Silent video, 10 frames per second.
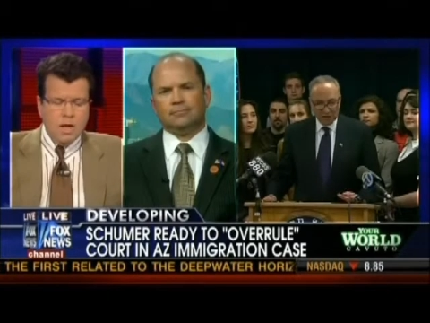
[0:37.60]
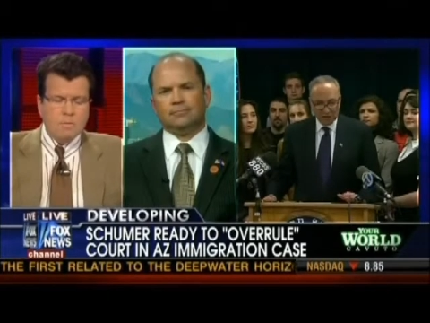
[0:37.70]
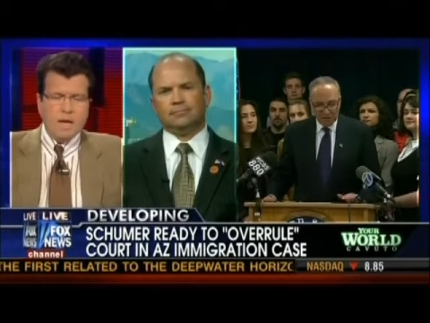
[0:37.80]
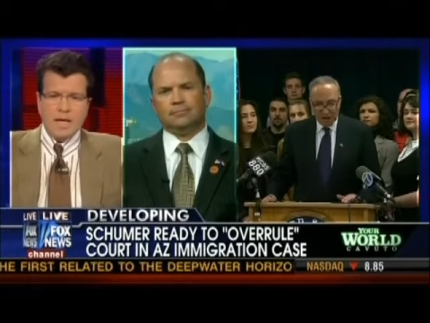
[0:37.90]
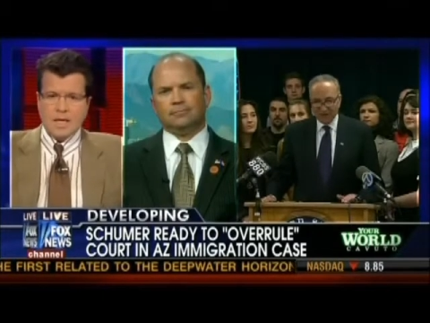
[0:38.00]
Speaker 1: you
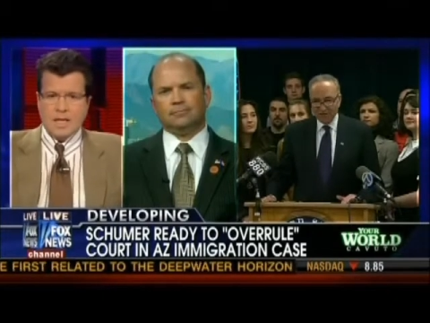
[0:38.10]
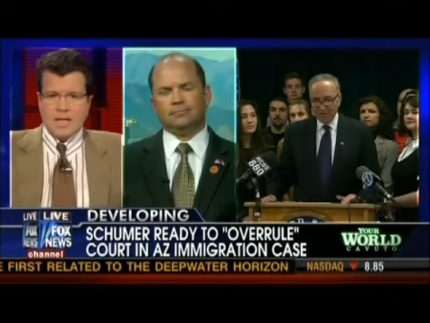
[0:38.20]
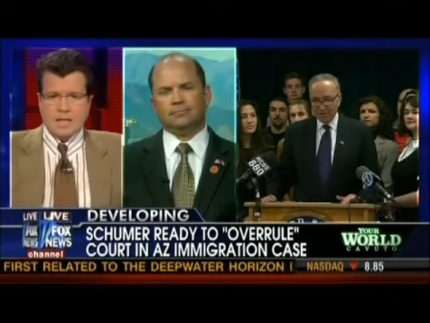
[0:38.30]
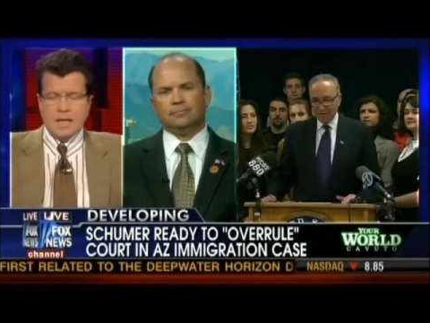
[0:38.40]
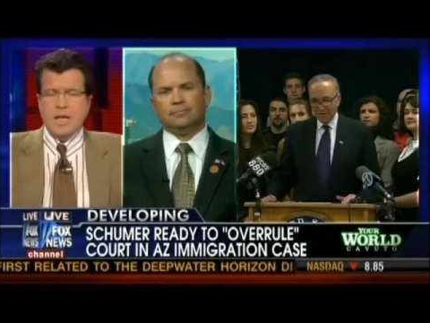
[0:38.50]
make of that,
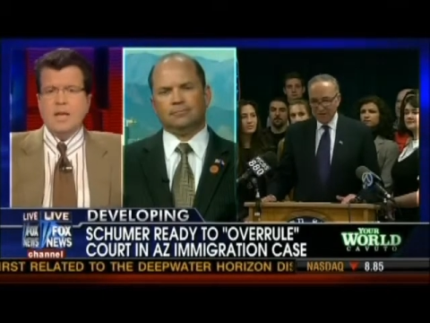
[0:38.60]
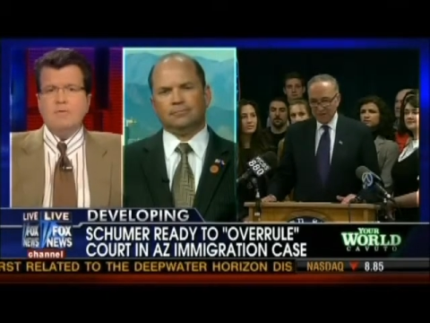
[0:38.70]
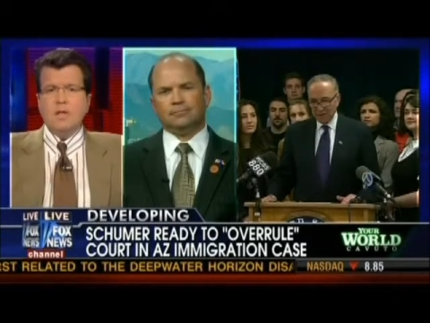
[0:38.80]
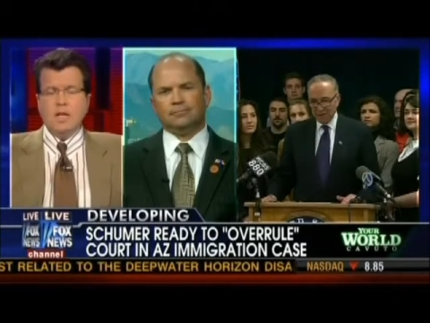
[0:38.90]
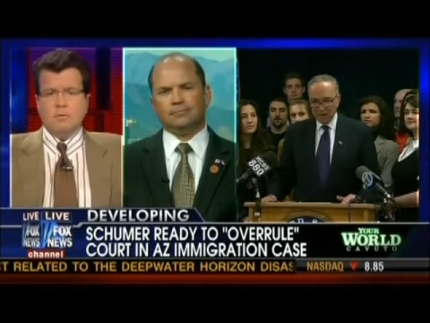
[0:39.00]
that
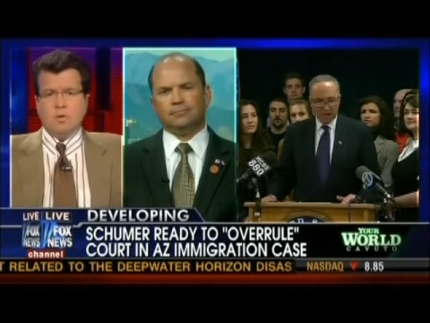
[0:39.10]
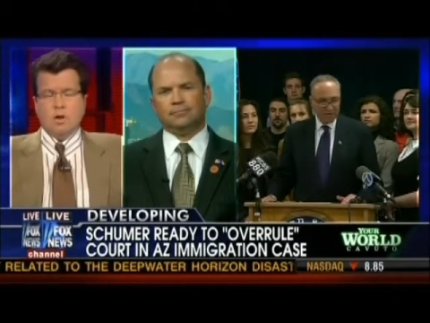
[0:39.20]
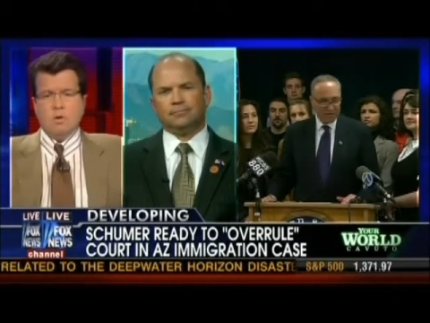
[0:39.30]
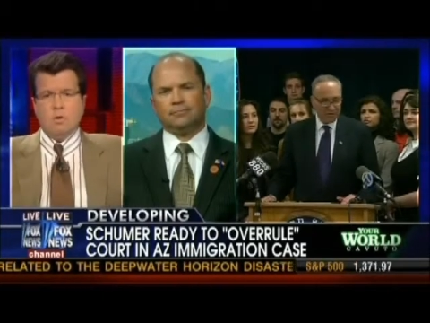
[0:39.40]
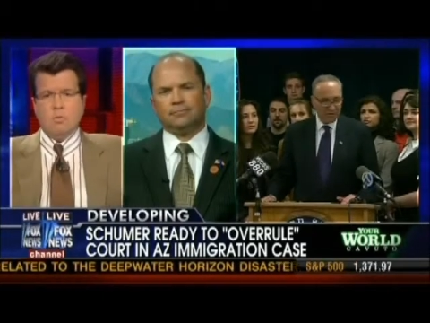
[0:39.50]
even if the
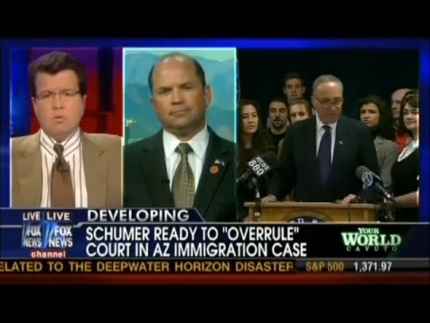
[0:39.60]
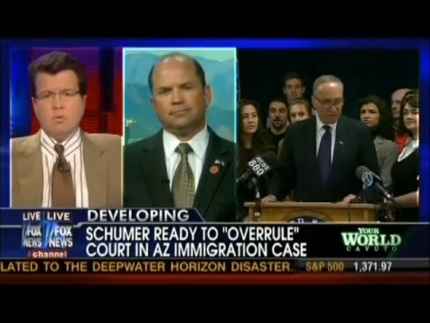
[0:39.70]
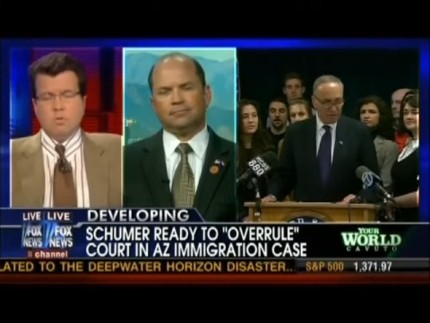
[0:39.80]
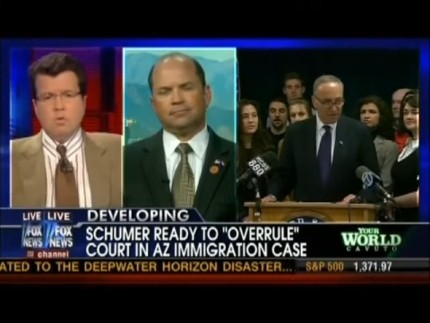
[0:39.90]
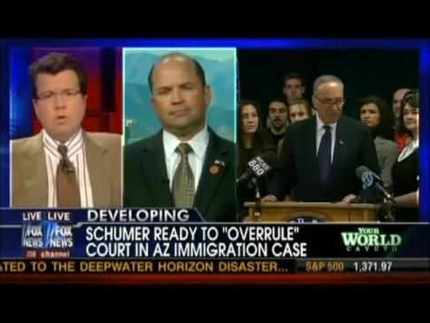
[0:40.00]
court were to
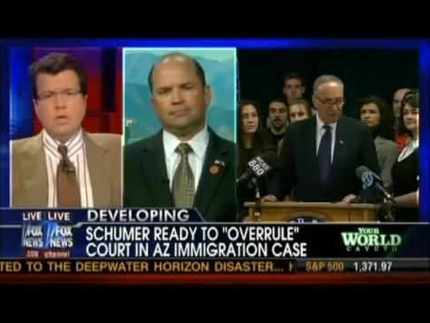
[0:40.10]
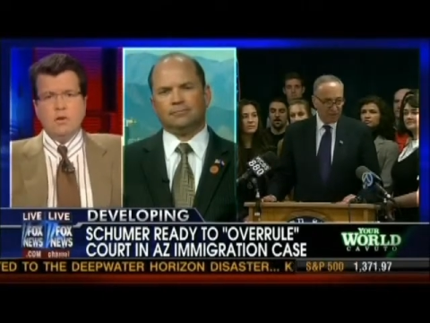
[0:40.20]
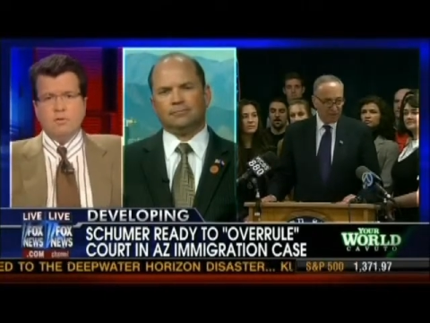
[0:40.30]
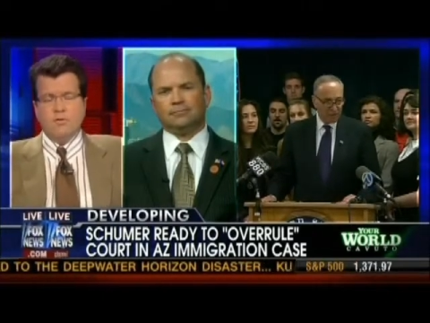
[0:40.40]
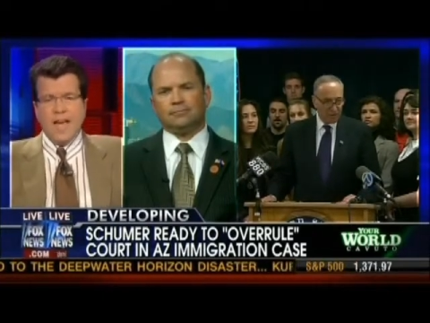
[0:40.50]
rule in your
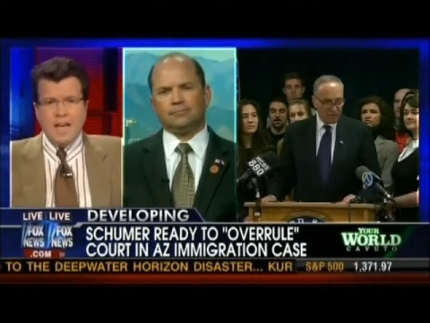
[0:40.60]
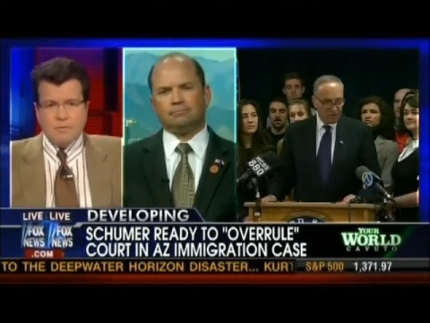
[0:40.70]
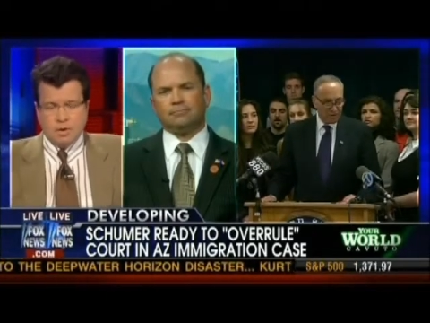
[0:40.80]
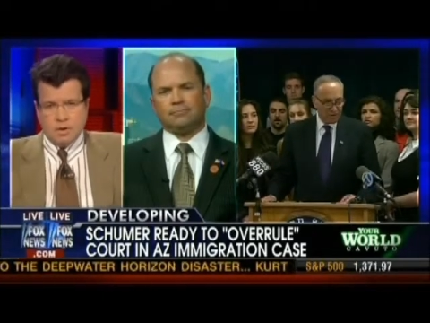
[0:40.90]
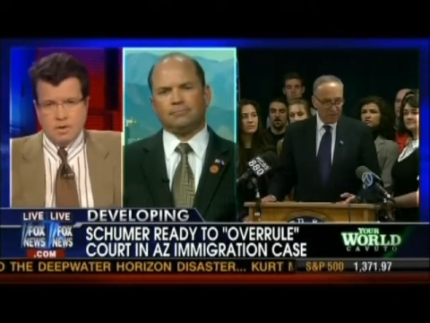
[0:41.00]

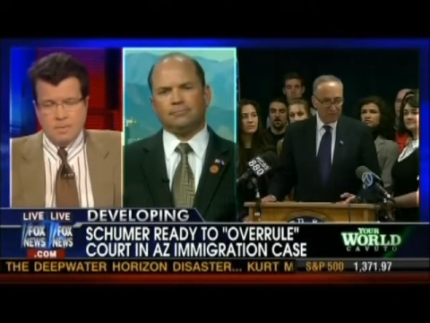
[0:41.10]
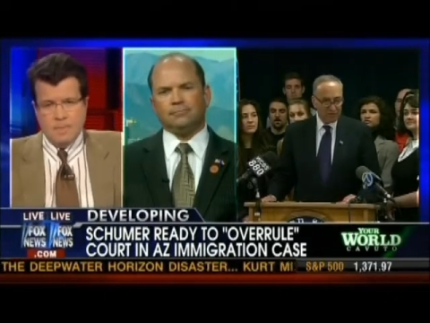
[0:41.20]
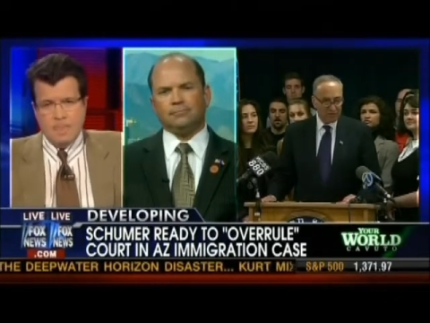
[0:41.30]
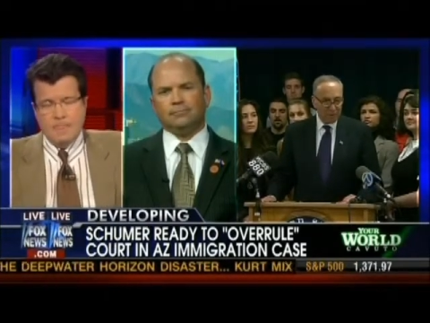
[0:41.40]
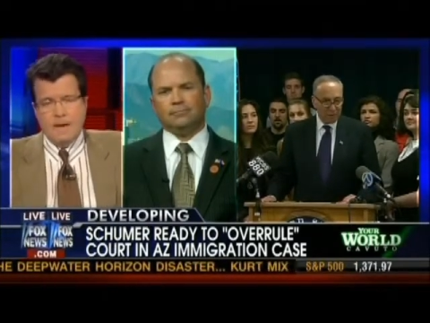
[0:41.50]
favor,
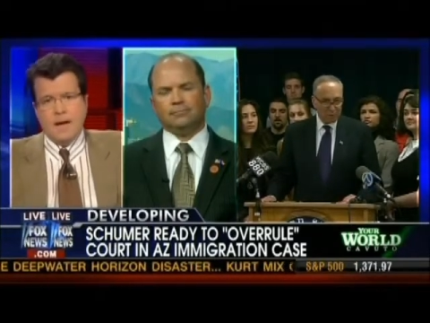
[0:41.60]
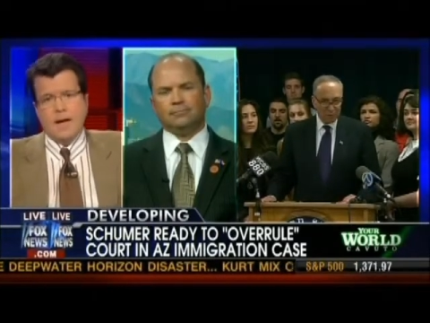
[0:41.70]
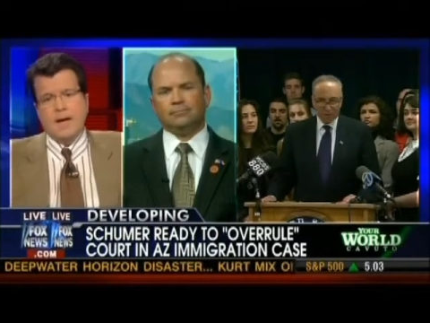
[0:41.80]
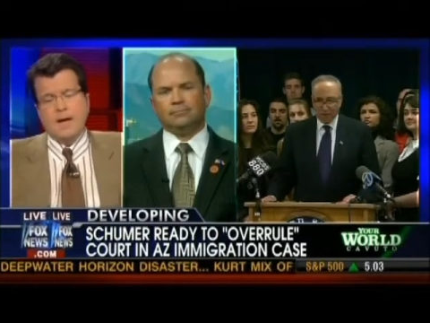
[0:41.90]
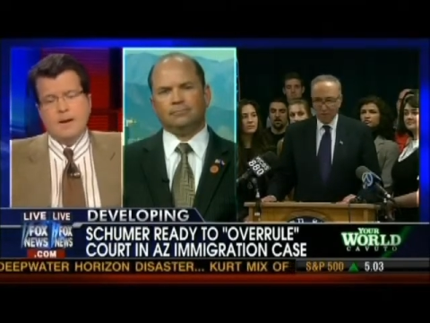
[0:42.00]

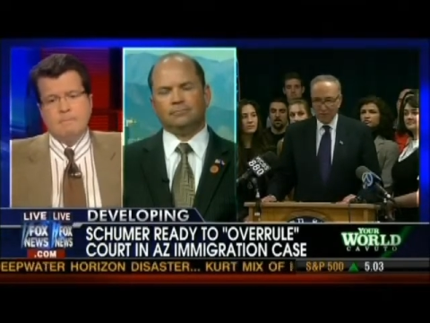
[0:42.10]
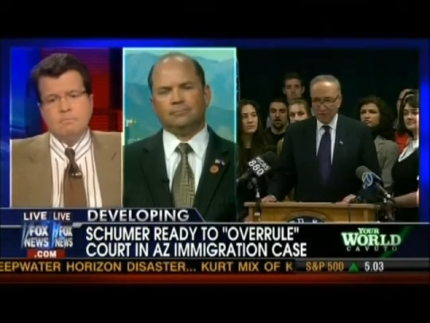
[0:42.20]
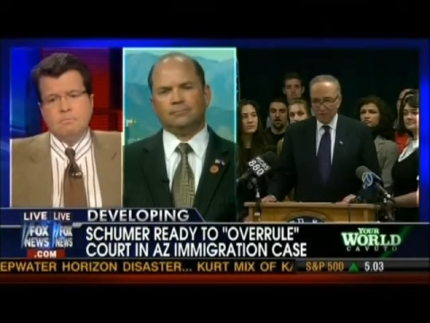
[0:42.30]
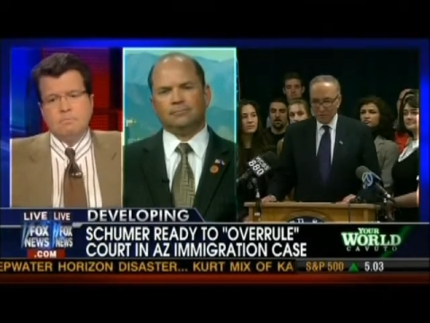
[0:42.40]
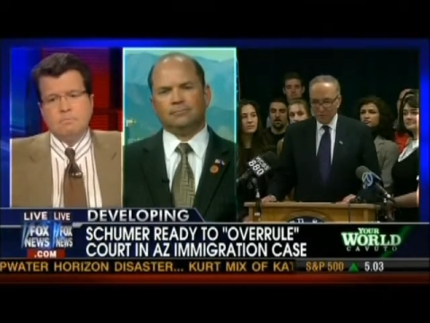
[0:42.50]
um,
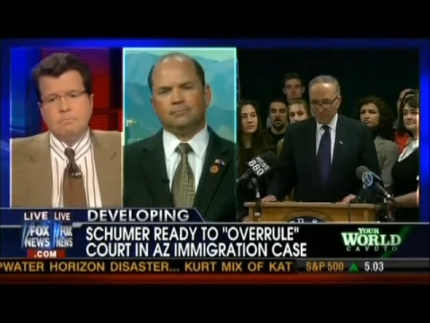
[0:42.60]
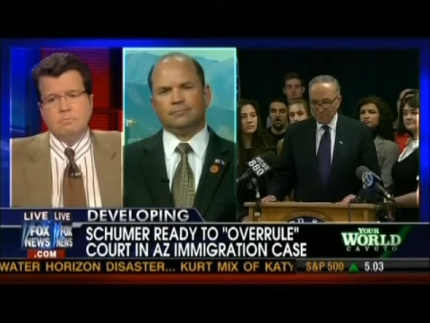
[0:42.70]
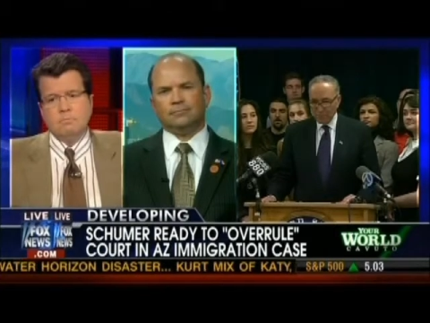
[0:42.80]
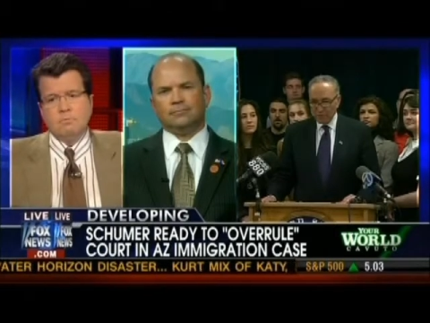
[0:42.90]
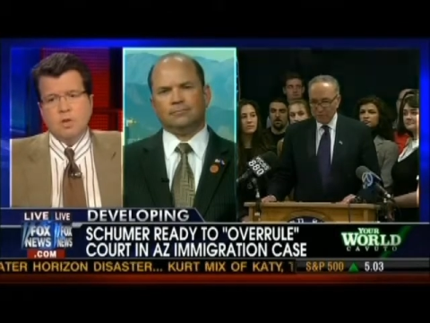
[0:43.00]

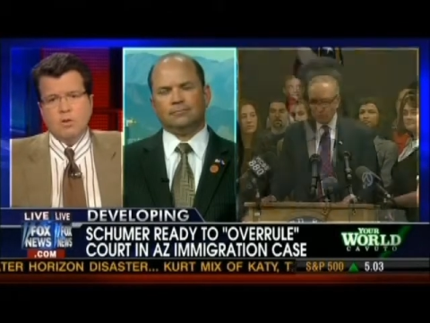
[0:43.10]
Chuck